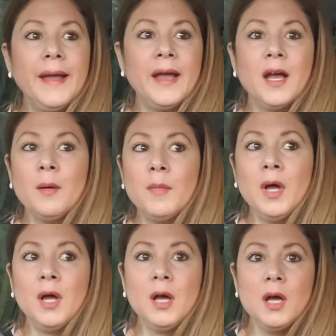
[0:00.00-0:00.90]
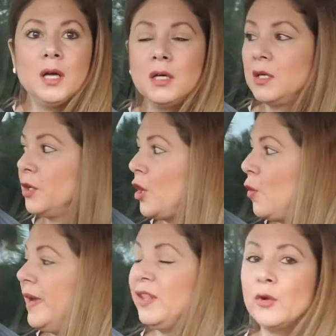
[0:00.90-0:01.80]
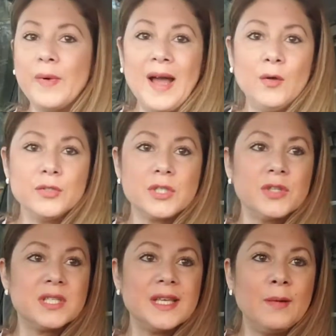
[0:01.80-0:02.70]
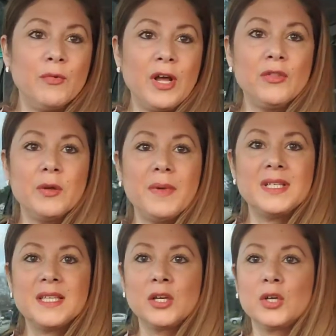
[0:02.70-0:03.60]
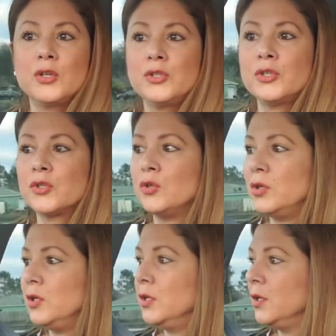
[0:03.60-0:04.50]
am going the same route that my son goes to school.